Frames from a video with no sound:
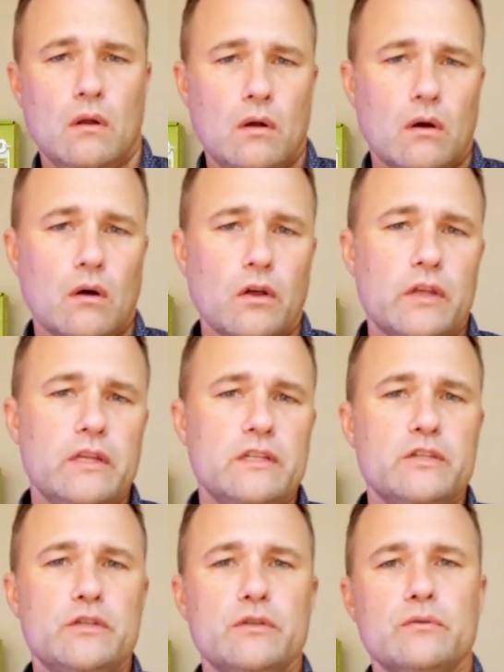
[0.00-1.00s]
All you need to
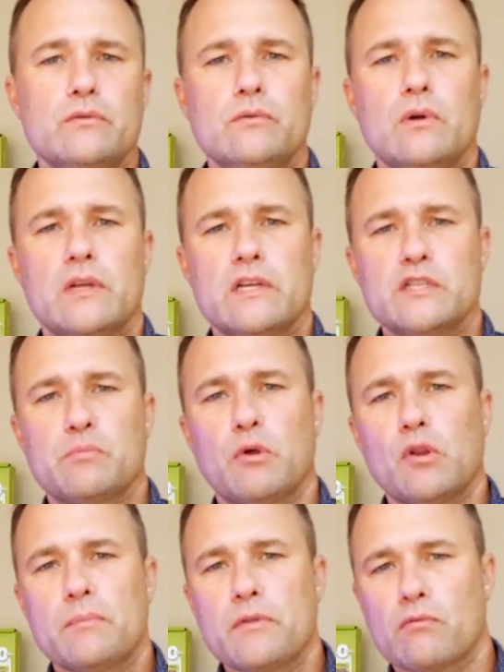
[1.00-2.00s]
do is pull
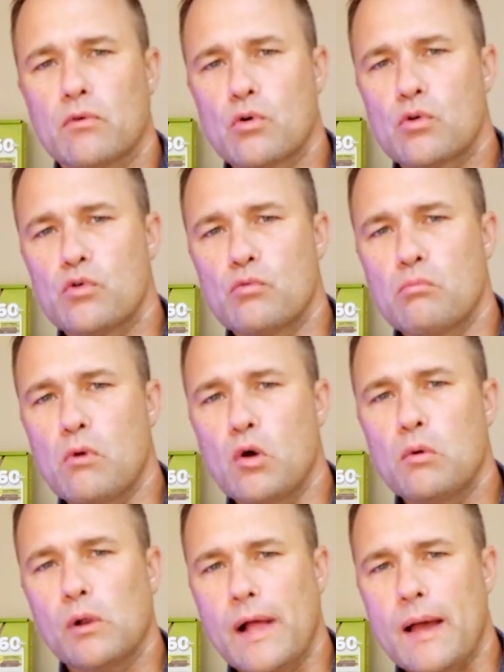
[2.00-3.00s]
up the Roku
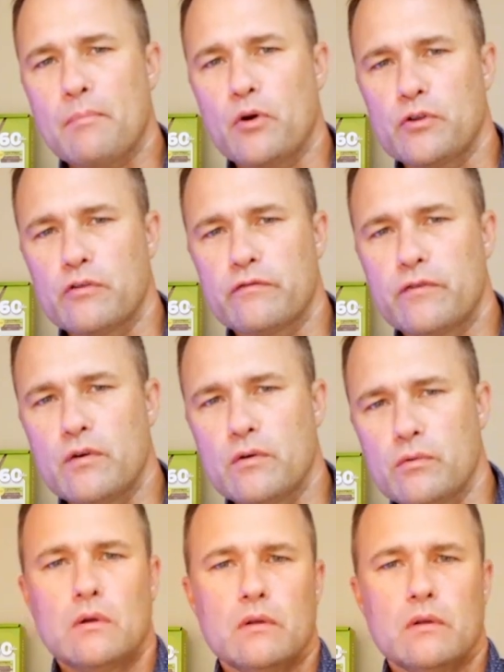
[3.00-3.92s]
mobile app on your phone.